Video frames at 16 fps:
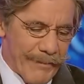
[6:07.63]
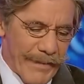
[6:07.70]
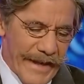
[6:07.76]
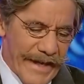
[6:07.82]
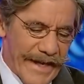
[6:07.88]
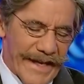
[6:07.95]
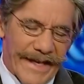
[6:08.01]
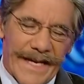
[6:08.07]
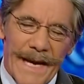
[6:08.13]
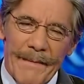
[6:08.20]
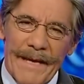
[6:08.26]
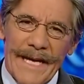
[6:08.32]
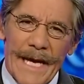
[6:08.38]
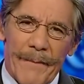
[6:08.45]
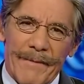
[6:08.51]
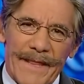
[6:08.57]
up, uh,
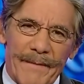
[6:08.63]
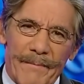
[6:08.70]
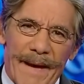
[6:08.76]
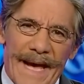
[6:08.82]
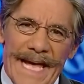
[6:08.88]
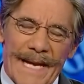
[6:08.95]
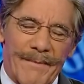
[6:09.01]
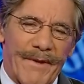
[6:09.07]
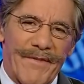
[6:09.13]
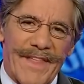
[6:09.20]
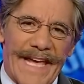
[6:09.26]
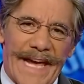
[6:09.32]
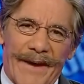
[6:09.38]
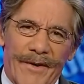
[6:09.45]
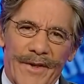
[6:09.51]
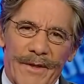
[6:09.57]
coming up at the bottom of
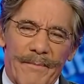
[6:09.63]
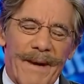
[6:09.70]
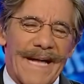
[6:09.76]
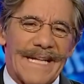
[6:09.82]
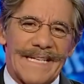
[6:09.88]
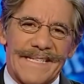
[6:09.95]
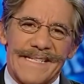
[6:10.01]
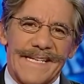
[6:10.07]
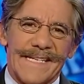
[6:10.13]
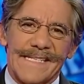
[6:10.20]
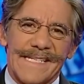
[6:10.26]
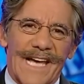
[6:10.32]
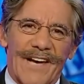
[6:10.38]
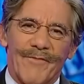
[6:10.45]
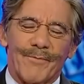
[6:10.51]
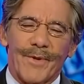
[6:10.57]
the hour, the politics
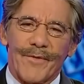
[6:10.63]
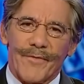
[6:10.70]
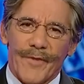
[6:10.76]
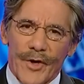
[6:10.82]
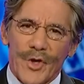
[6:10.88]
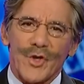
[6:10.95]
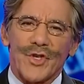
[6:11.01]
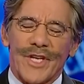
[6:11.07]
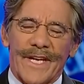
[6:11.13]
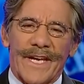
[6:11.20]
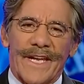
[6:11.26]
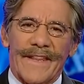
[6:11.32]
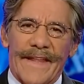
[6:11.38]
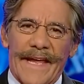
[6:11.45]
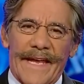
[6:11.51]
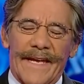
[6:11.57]
of perversion.
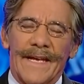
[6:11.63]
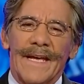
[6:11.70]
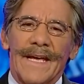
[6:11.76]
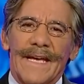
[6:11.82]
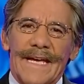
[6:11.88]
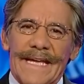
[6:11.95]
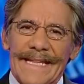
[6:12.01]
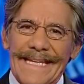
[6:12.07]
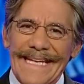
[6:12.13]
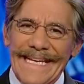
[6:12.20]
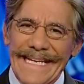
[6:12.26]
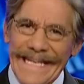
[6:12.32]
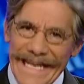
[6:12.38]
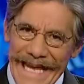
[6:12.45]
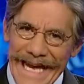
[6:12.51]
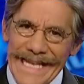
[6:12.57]
And then in
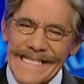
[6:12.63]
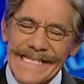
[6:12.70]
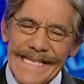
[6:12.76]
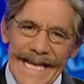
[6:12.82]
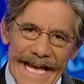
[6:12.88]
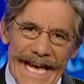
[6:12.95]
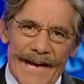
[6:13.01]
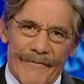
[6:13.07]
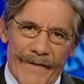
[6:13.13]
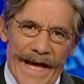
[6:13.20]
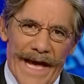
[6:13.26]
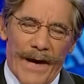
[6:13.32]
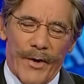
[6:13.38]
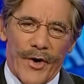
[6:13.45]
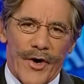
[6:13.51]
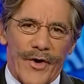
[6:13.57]
the next half
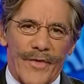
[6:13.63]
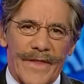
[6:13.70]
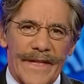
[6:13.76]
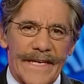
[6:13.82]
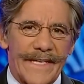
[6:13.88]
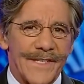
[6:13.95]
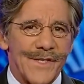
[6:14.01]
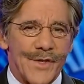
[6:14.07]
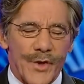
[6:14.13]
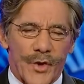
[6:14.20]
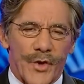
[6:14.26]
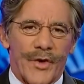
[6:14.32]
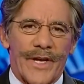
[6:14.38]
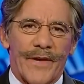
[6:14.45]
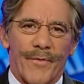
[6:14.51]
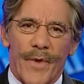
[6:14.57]
hour, the
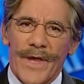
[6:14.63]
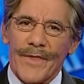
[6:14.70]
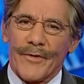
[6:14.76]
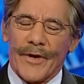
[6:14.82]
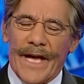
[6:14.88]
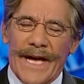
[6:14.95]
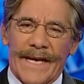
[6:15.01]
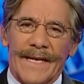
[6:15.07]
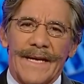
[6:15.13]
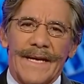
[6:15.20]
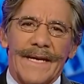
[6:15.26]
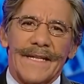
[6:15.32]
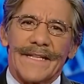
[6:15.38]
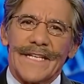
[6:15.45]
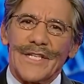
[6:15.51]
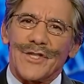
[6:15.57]
story of whether or not
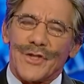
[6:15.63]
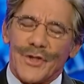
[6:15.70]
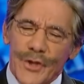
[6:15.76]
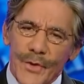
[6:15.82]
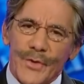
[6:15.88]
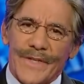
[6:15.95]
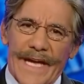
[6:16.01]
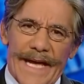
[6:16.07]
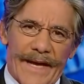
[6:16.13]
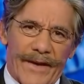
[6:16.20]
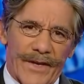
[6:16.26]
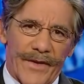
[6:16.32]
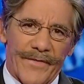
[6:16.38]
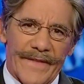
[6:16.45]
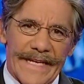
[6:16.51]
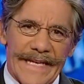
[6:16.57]
the shoot
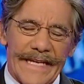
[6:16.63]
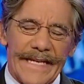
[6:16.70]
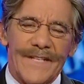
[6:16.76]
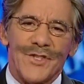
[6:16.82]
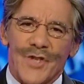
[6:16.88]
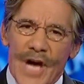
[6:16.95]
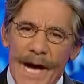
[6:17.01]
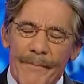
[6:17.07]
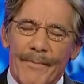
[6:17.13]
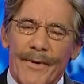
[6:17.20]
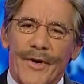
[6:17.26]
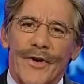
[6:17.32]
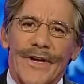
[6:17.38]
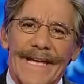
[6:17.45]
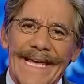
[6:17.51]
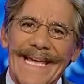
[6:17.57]
down of the
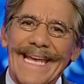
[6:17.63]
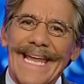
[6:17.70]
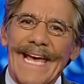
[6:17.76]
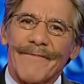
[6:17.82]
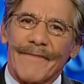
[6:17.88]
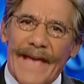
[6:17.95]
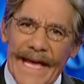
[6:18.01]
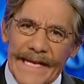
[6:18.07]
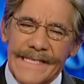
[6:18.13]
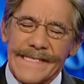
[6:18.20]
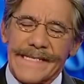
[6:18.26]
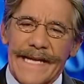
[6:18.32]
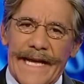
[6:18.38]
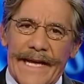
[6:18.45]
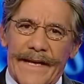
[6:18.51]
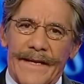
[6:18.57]
chopper in
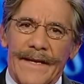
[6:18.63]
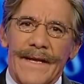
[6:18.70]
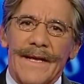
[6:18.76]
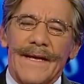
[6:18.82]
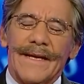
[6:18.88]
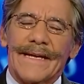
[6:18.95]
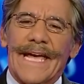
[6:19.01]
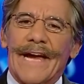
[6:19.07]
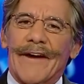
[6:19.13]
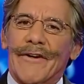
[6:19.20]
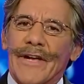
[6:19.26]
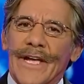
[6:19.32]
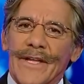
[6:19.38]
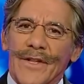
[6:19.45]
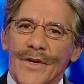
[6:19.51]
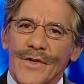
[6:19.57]
Afghanistan
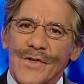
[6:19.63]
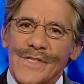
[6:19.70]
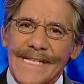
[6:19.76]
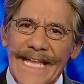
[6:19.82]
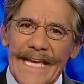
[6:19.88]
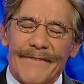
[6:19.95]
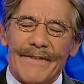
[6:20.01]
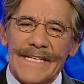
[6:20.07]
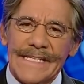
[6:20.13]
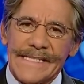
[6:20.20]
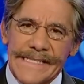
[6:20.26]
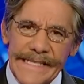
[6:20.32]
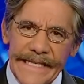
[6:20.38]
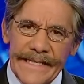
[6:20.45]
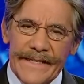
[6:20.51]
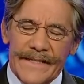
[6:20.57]
carrying those Navy
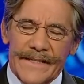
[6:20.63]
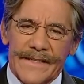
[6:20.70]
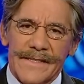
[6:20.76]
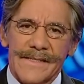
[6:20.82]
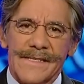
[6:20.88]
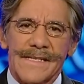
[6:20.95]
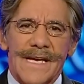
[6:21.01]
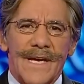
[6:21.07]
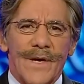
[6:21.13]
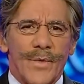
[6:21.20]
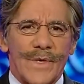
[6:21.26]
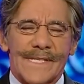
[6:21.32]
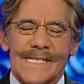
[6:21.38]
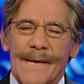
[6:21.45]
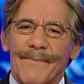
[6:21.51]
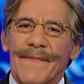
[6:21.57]
SEALs
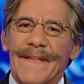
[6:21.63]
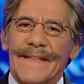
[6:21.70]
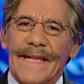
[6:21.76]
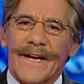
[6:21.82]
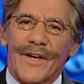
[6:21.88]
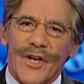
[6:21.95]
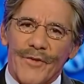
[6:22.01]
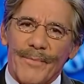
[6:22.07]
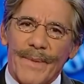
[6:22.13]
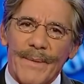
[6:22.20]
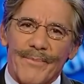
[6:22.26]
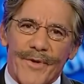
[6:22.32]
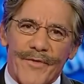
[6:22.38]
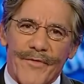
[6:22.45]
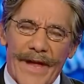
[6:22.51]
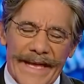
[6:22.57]
was something that could have been
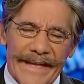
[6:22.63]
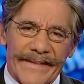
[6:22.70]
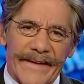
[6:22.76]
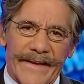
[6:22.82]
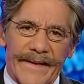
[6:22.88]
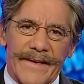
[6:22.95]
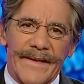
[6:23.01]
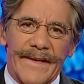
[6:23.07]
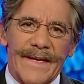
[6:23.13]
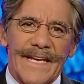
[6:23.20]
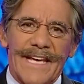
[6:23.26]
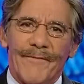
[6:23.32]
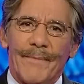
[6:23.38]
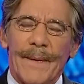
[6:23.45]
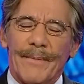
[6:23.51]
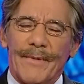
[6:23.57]
prevented
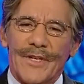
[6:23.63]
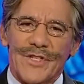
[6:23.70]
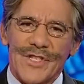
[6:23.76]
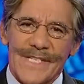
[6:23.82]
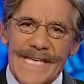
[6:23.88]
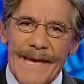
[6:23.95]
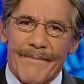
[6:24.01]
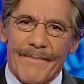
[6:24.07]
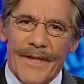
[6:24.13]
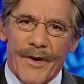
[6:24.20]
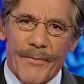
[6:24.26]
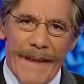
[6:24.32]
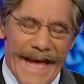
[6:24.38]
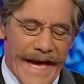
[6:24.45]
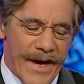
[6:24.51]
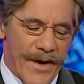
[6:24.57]
if people had just kept their
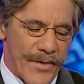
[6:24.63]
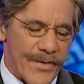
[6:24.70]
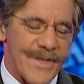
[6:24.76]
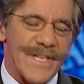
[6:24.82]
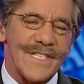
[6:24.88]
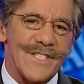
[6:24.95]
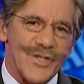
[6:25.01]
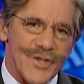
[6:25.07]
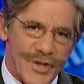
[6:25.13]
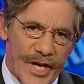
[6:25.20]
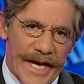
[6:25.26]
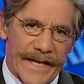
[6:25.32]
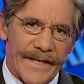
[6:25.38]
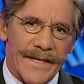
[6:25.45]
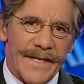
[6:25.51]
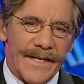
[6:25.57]
mouths
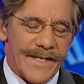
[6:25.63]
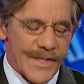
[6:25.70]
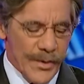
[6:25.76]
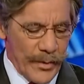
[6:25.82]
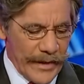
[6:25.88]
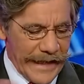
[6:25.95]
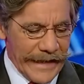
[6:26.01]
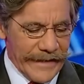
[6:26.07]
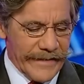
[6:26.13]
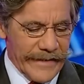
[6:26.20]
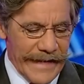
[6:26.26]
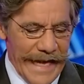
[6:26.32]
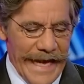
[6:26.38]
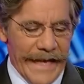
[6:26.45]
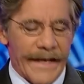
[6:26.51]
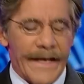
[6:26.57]
shut. So we'll get to
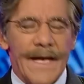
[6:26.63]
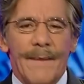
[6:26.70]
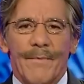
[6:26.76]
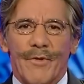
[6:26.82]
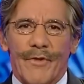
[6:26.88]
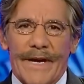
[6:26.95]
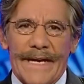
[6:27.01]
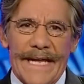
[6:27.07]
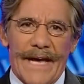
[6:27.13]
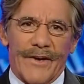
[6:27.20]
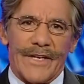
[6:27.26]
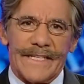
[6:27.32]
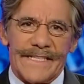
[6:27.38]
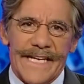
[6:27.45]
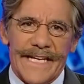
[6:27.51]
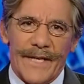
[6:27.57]
that. But right now,
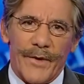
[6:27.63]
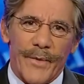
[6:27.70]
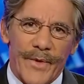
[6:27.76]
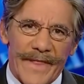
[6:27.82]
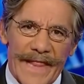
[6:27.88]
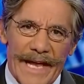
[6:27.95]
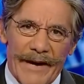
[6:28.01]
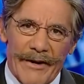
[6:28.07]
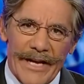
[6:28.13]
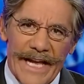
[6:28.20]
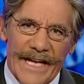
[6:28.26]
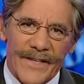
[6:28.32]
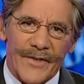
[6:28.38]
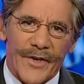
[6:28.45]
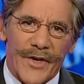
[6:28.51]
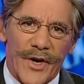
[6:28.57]
continuing with Larry
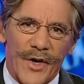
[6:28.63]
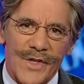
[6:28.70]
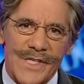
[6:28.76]
Elder,